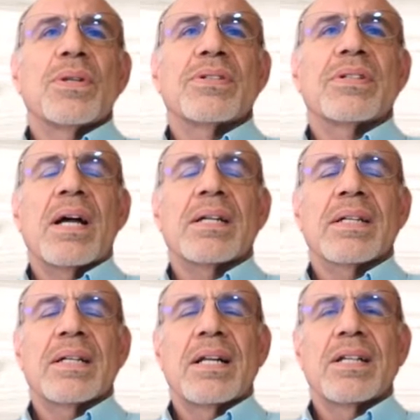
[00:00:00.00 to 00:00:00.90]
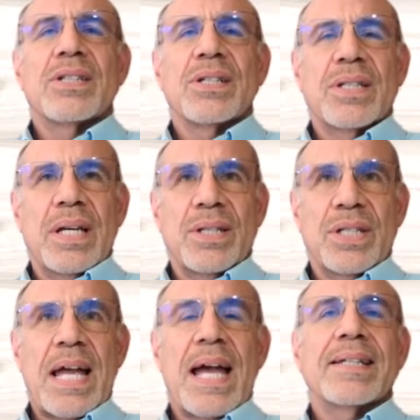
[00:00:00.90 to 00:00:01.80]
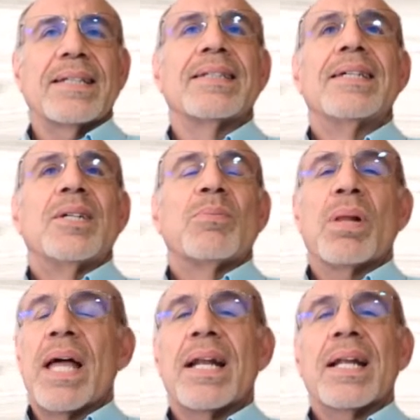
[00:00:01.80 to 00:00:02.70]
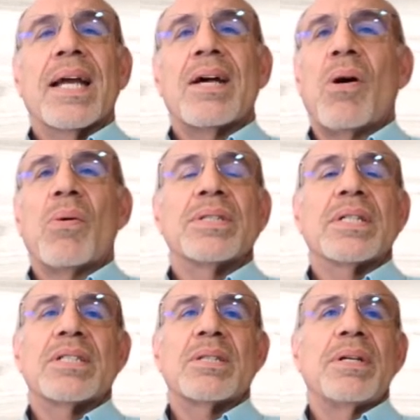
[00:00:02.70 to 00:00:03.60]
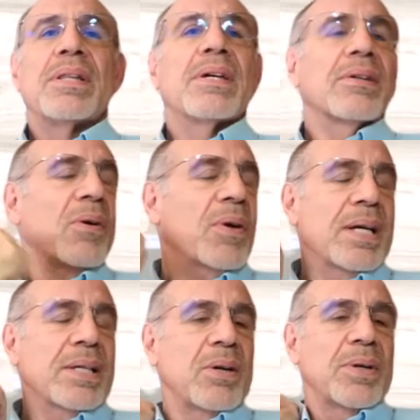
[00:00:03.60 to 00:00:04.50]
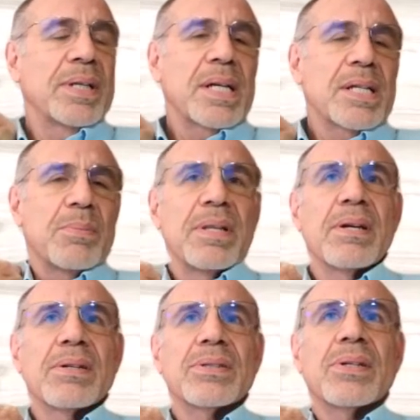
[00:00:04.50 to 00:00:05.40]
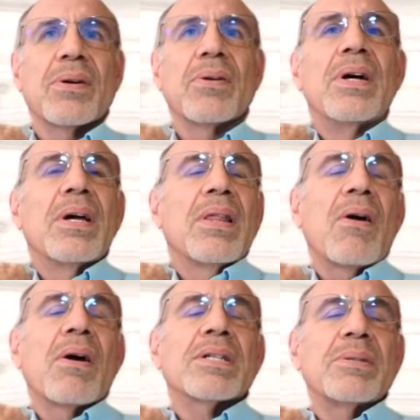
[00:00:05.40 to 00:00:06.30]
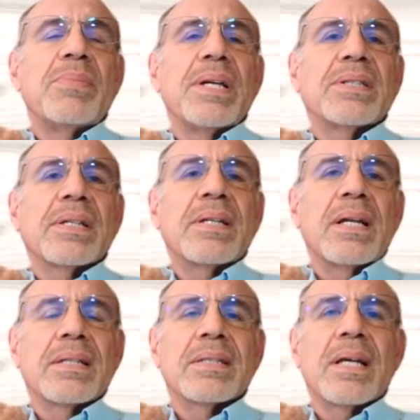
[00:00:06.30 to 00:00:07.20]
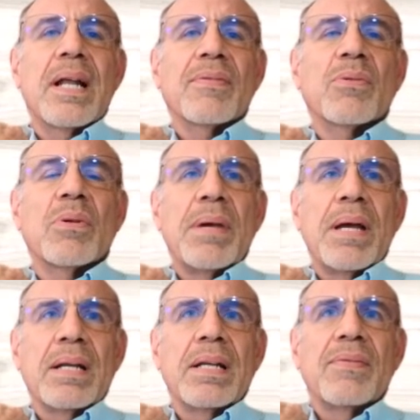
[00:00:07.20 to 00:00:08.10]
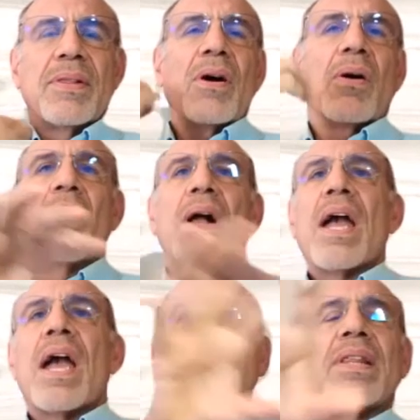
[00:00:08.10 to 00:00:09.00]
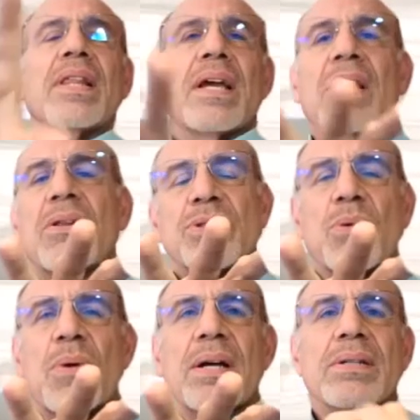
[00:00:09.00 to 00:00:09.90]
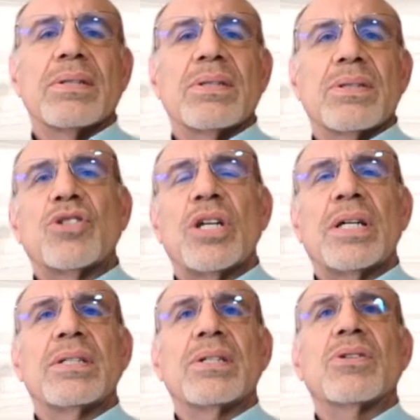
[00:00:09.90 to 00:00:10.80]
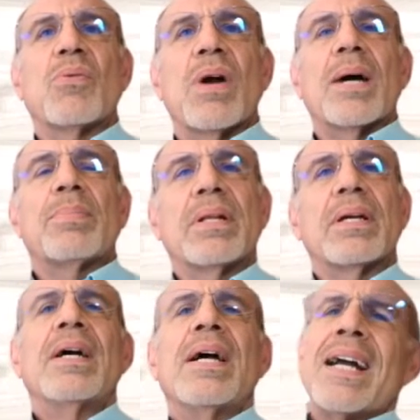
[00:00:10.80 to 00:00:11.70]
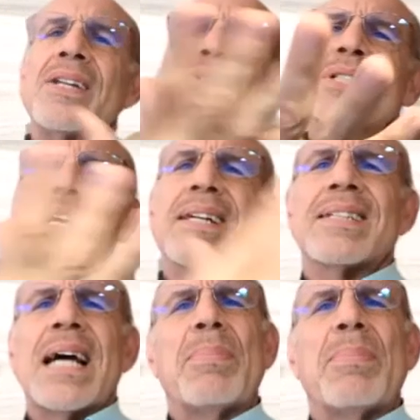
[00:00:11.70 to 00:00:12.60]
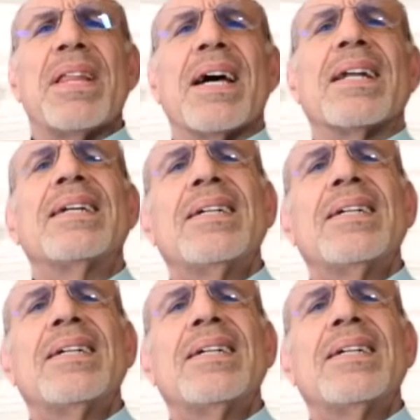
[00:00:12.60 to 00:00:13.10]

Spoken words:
whether technology stays stagnant, planning always has to be there, location always has to be there. So there are some basic tenets that have to remain, even though everything else around us is changing so rapidly. How do you stay on top of that?